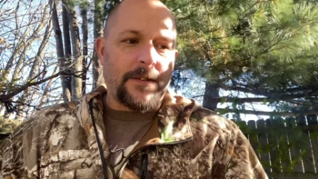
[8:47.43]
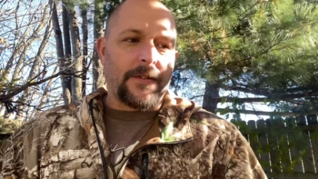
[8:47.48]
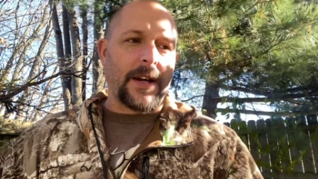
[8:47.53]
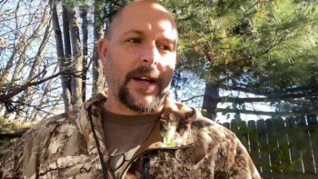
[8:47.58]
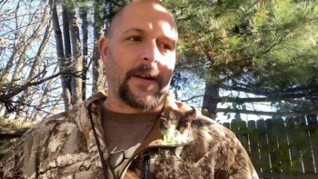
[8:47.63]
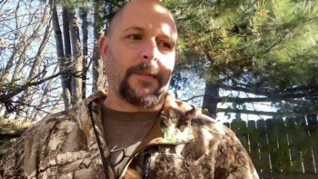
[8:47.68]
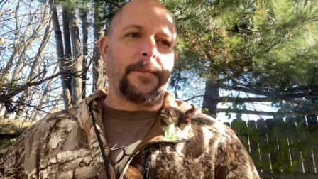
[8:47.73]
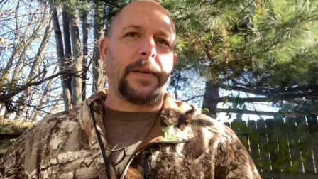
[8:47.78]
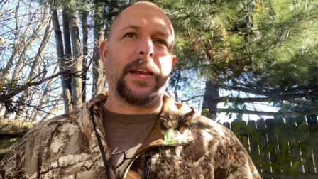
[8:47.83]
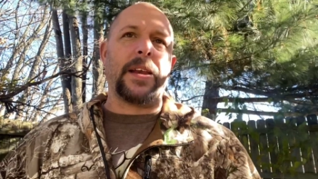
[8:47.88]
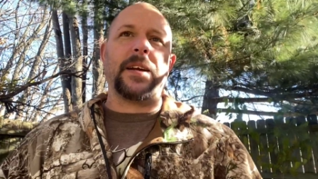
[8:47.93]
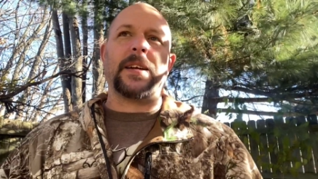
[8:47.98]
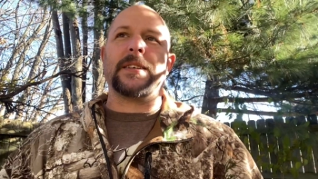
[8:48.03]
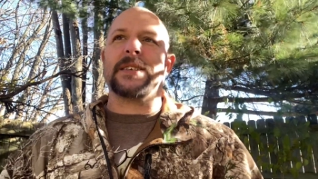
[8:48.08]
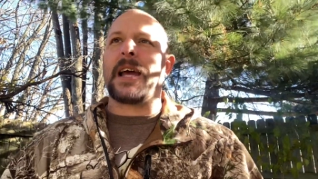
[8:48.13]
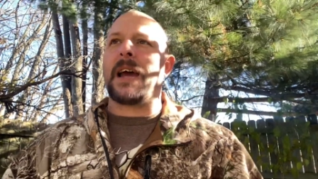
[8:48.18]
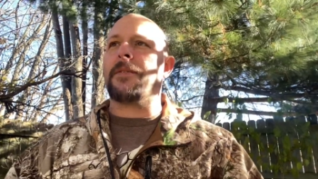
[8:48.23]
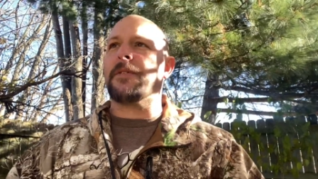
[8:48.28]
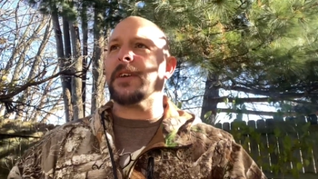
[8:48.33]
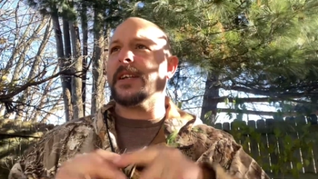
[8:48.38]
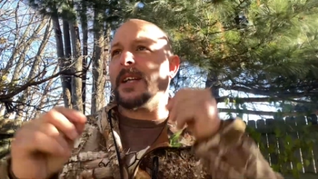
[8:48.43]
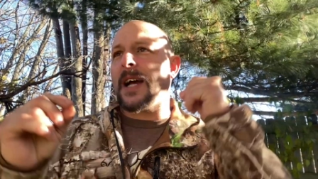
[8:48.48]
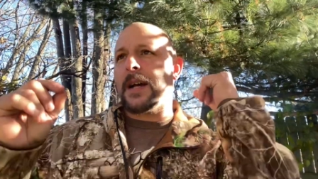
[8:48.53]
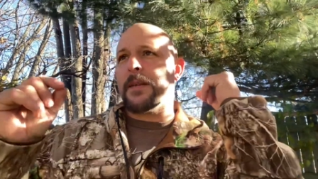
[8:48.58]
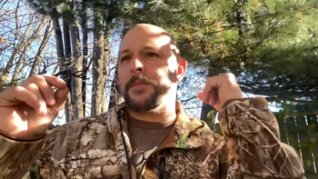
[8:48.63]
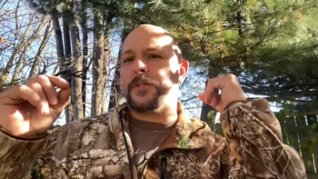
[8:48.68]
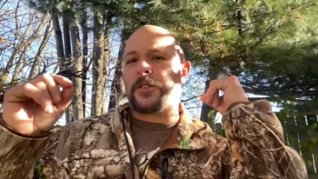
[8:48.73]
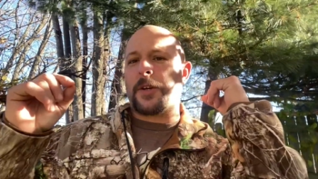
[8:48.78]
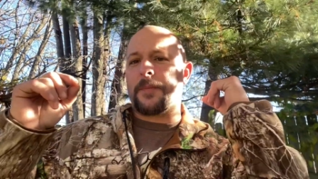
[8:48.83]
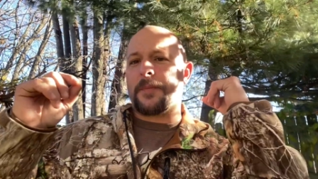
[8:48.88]
recommend it because every
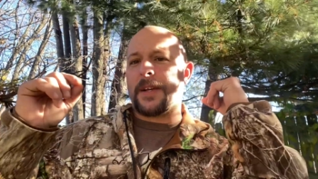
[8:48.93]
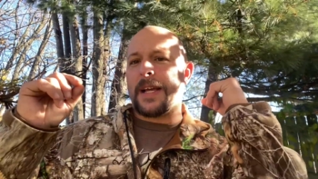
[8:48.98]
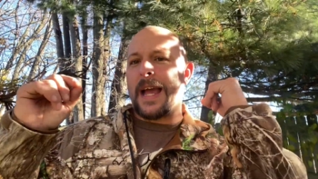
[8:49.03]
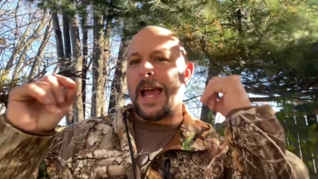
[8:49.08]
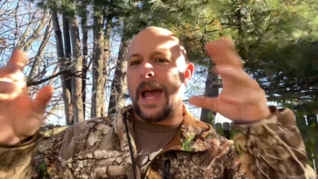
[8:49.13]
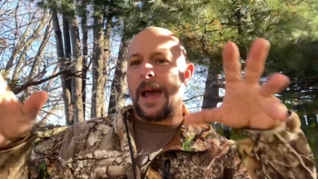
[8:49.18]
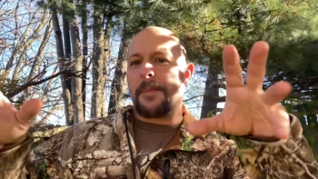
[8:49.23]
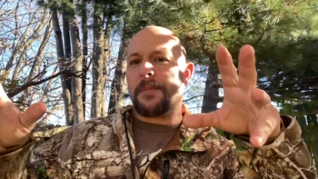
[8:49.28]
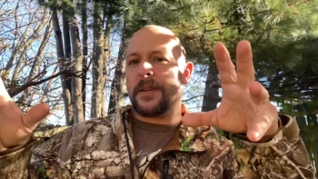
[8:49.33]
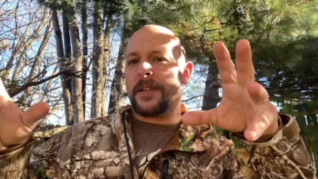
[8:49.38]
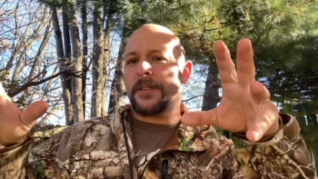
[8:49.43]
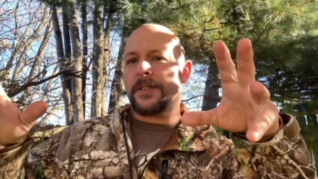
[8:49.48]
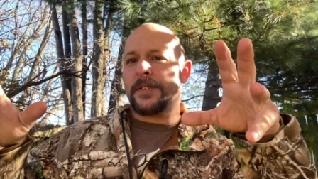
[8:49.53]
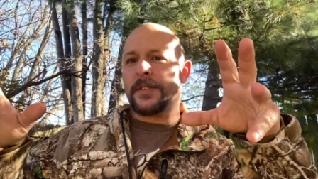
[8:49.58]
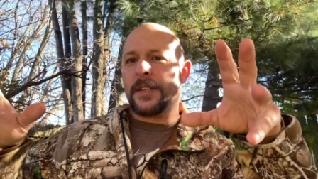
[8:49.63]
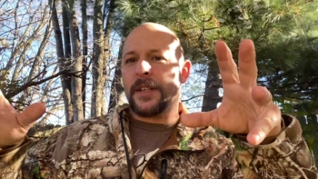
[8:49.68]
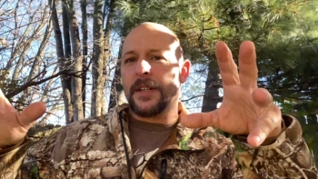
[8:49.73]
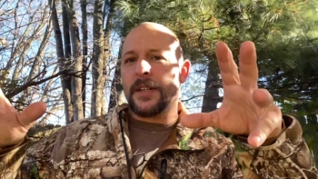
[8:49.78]
time something happens,